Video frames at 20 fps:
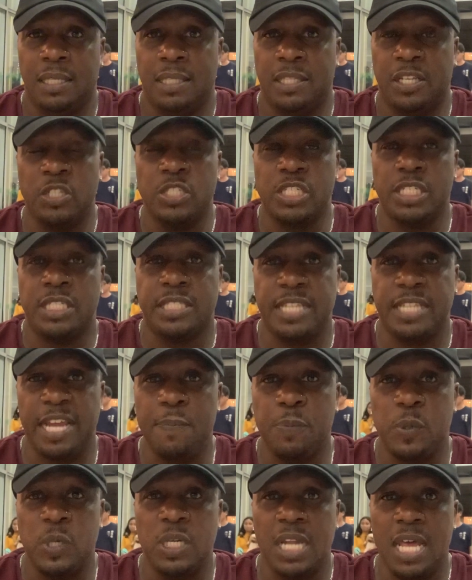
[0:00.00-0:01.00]
there's a
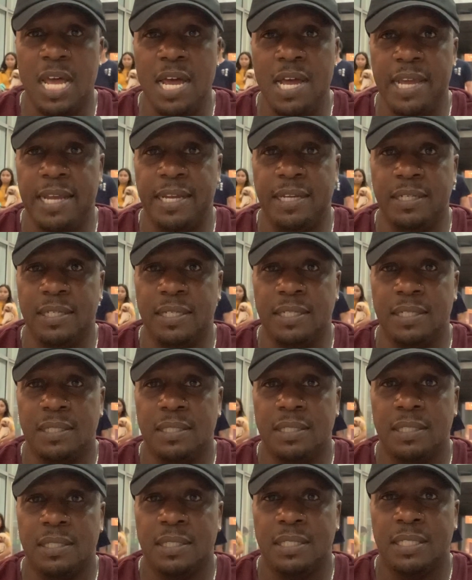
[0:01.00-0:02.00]
separate line
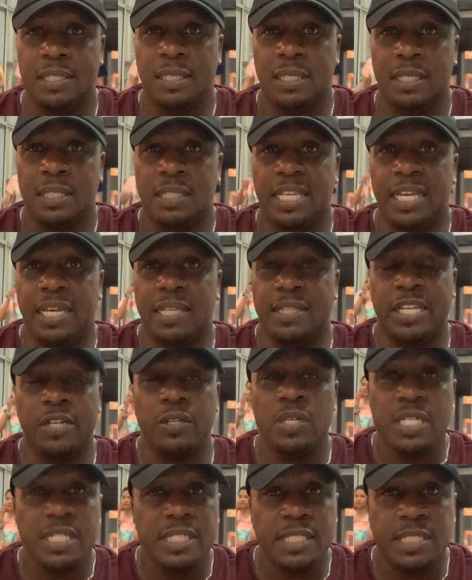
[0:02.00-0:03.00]
that they're
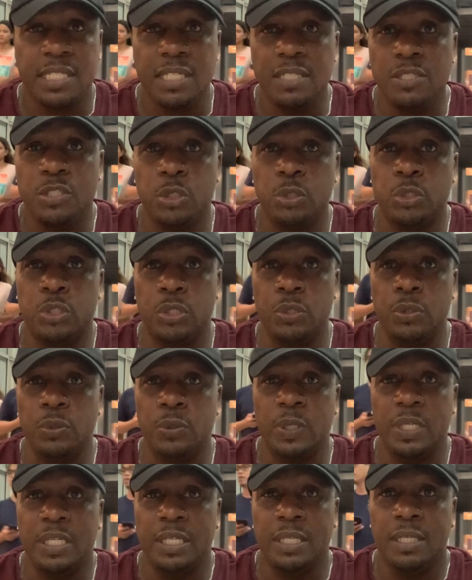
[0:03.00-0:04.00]
going to send you
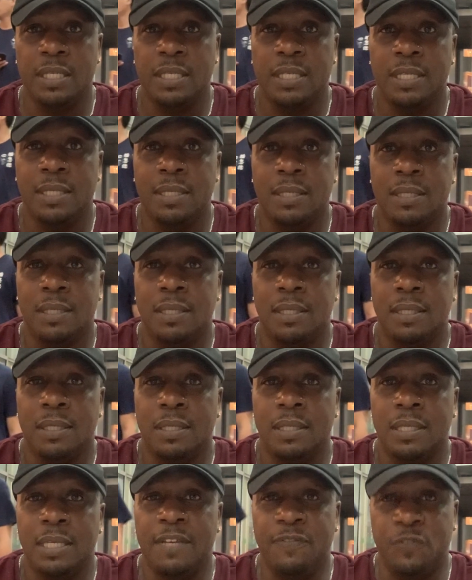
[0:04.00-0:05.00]
to
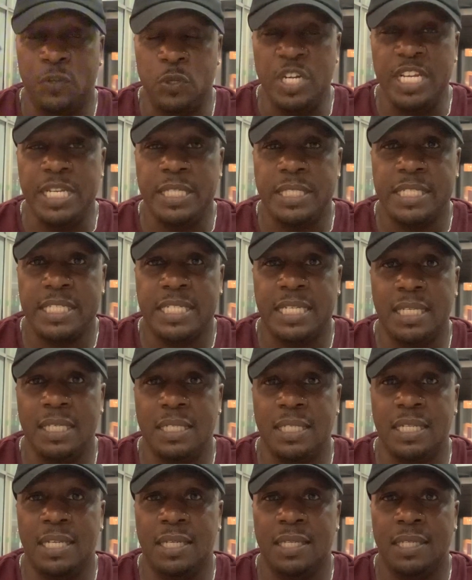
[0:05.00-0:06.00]
if you need to
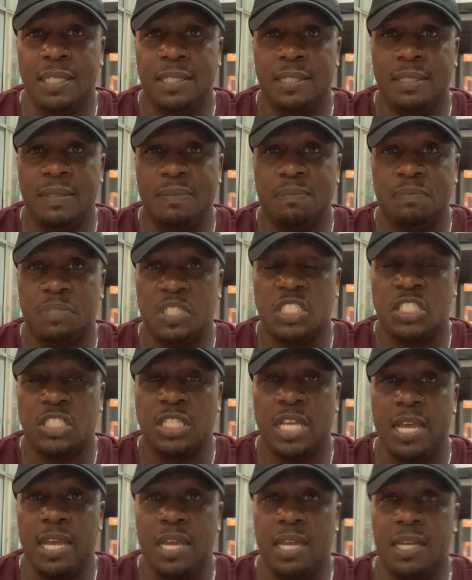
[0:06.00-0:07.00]
get, just
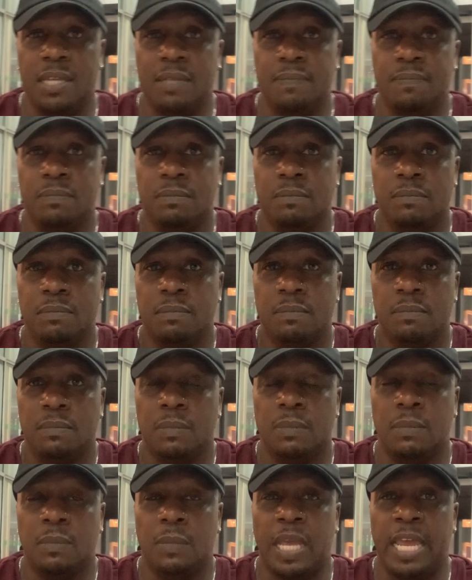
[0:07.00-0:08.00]
say,
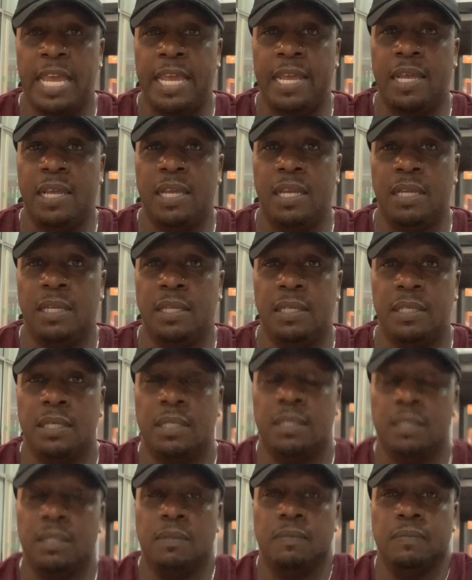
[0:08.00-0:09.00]
a
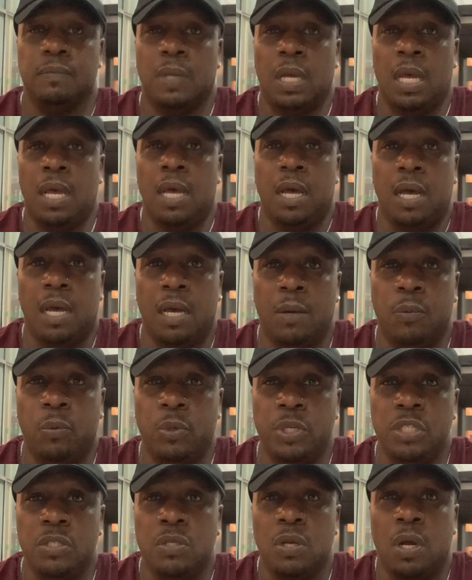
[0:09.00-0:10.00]
what
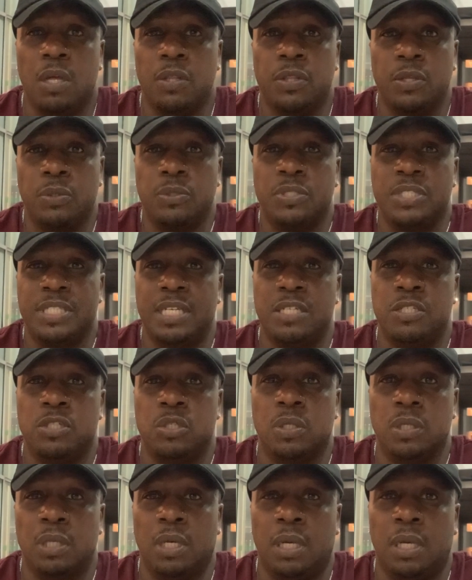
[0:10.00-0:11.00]
do you call those things?
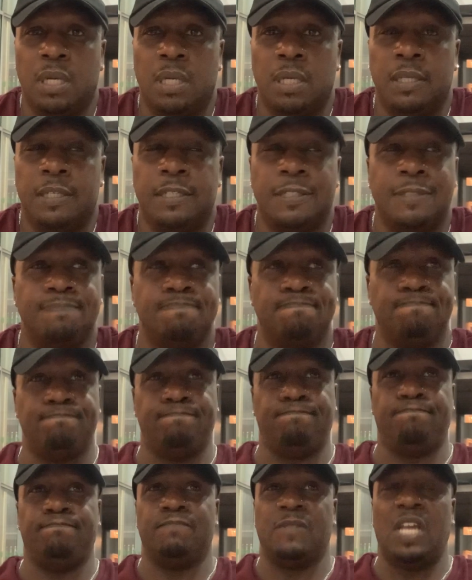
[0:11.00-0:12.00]

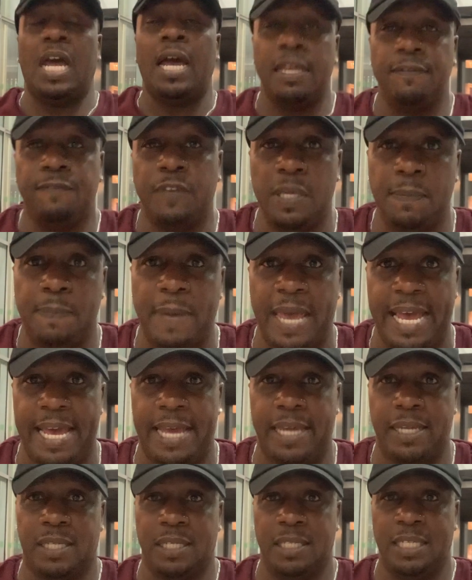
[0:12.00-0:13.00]
IV bag.